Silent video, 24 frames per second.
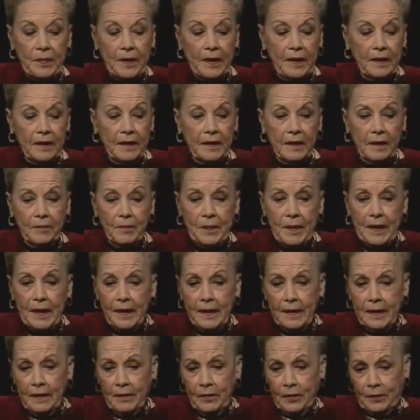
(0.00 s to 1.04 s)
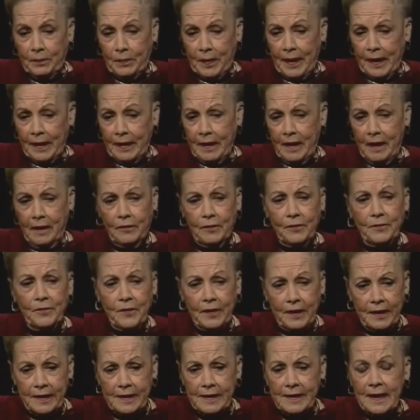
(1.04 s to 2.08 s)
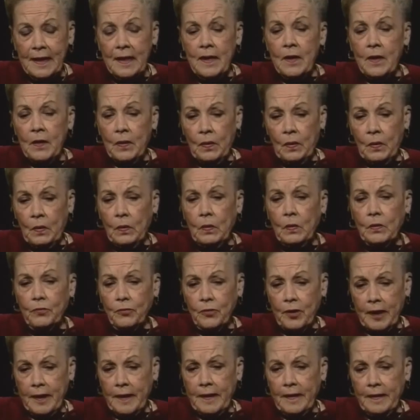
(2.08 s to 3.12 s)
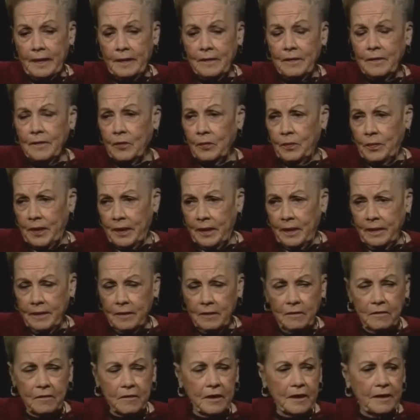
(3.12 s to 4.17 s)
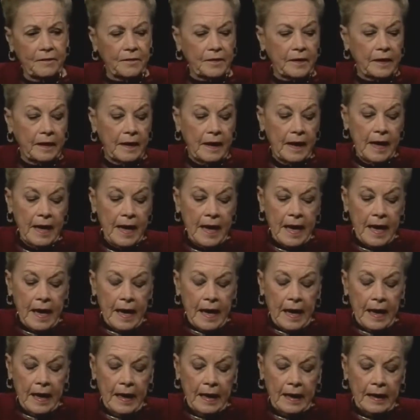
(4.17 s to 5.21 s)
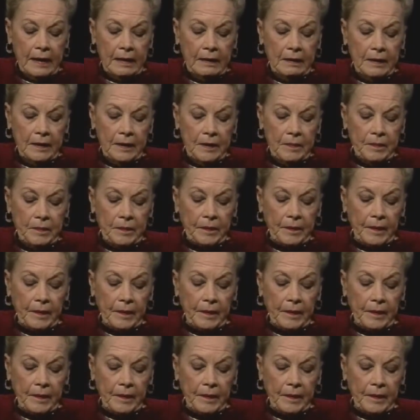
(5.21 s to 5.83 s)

Paleo, paleo, paleography is old writing, you know, mm-hmm. paleography. Mm -hmm. And um,